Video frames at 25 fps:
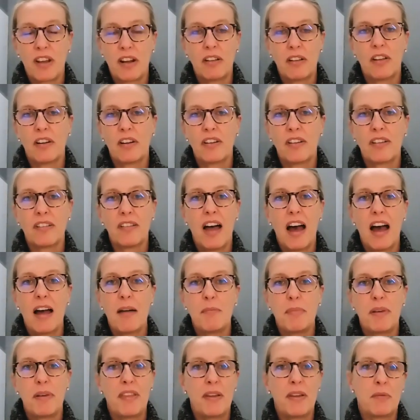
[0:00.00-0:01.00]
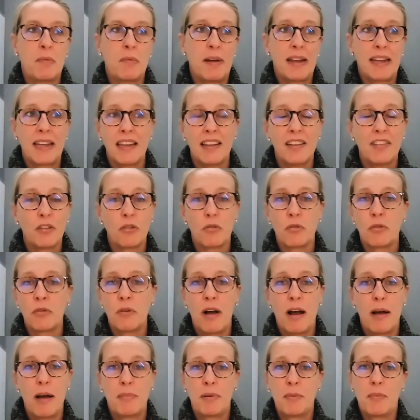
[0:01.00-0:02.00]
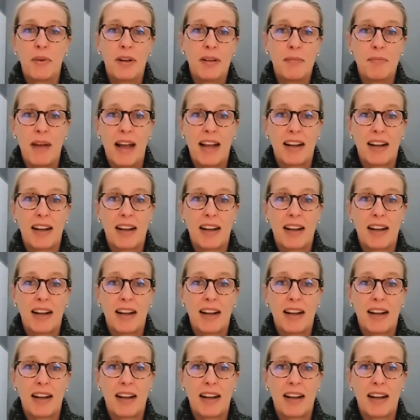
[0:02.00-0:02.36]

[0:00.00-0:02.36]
I learned a lot, but then my kids grew up and went